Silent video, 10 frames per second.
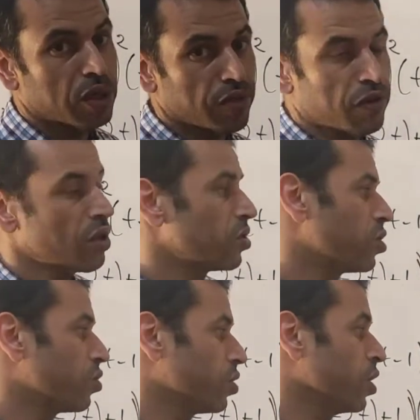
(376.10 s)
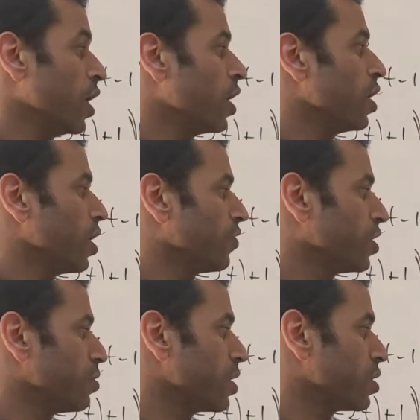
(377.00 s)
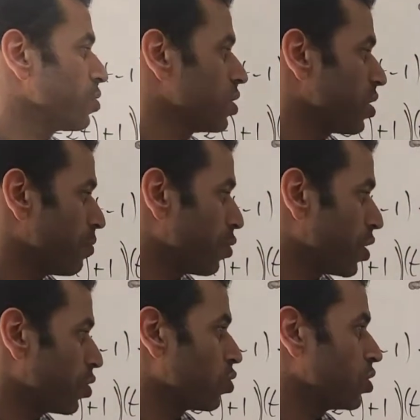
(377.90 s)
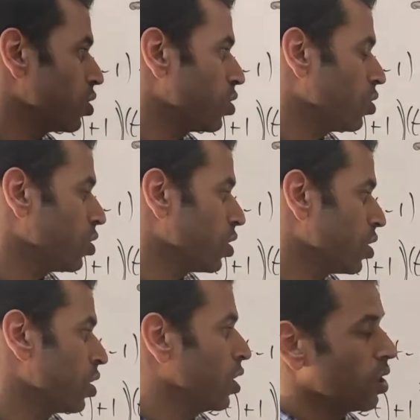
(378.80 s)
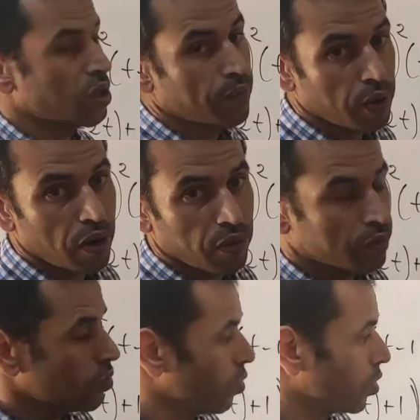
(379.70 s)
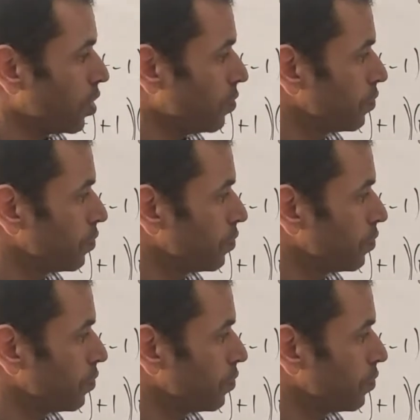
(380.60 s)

different than 0. If t minus number 1 equals 0 is a problem. Okay,